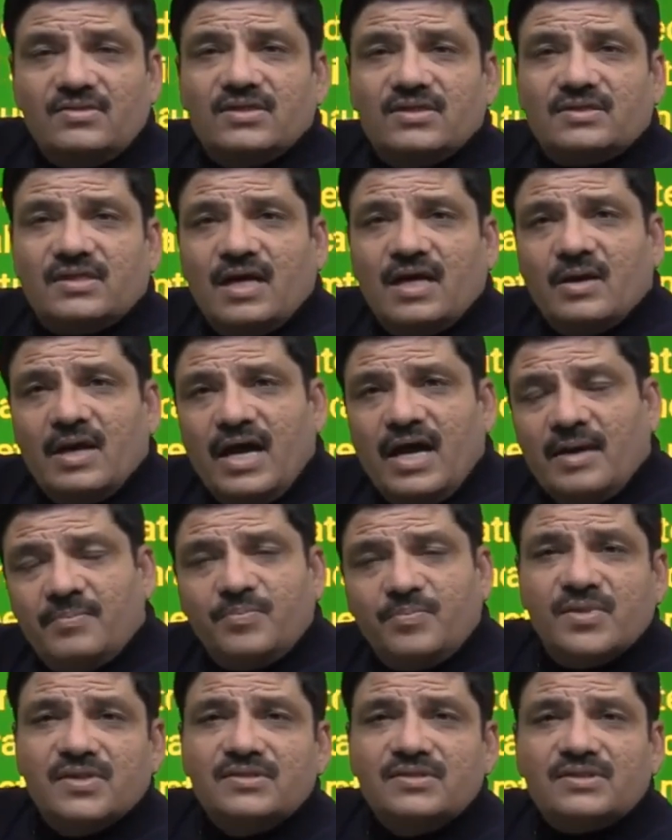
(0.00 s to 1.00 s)
This
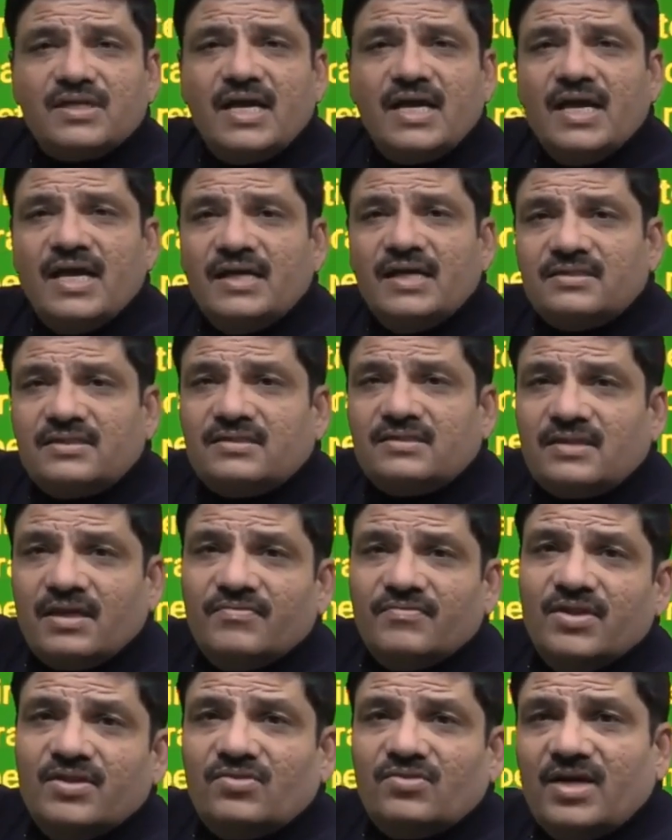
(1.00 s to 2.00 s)
happens at
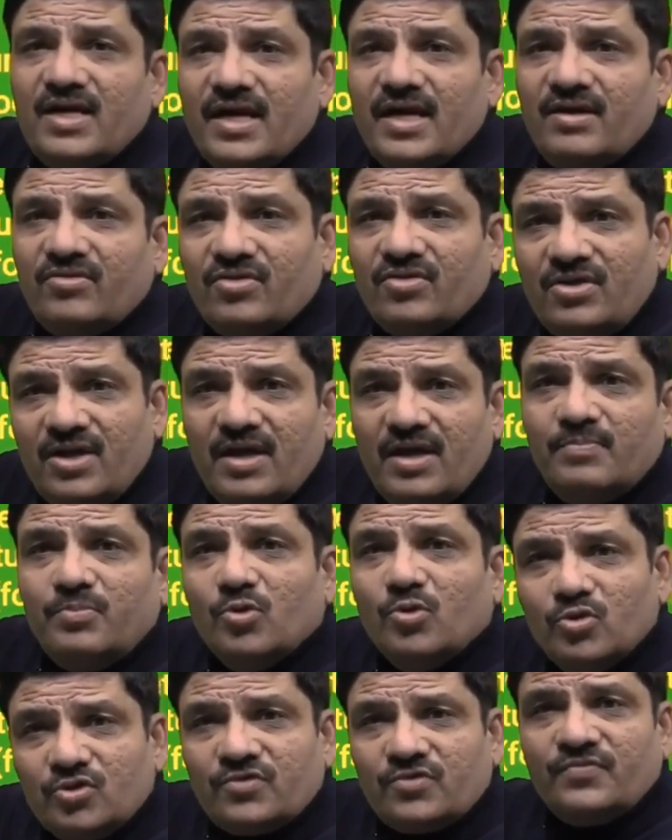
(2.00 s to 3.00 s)
7th, 8th day
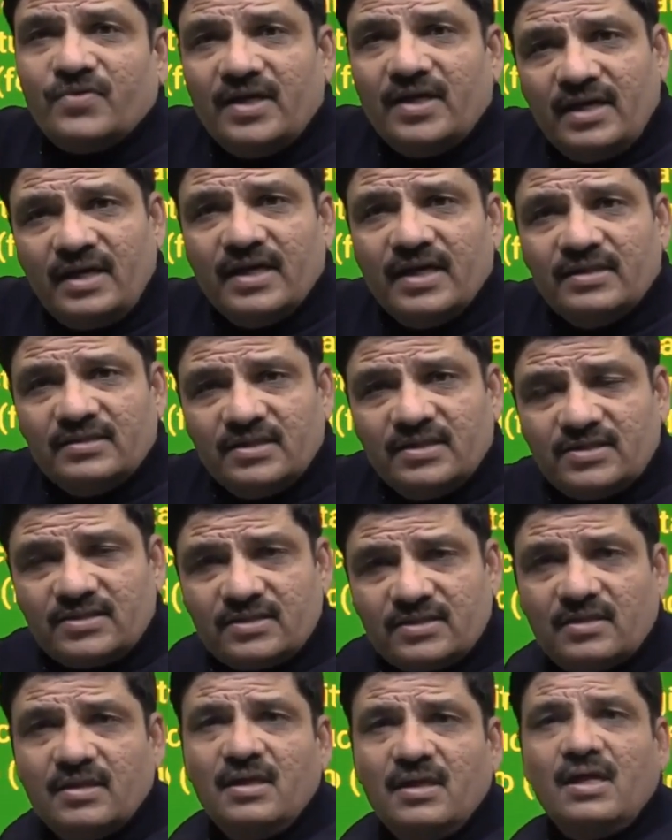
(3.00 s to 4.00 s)
post
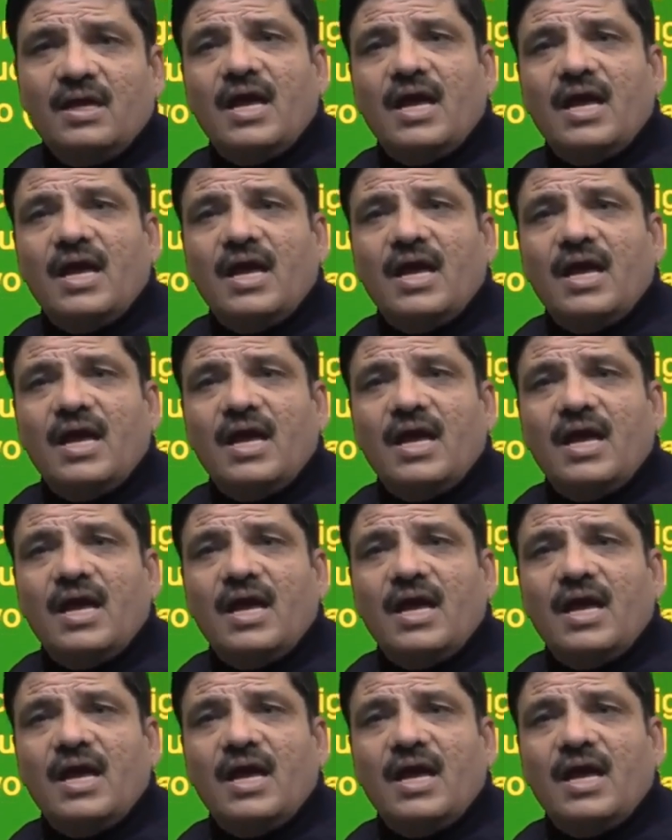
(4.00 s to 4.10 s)
fertilization,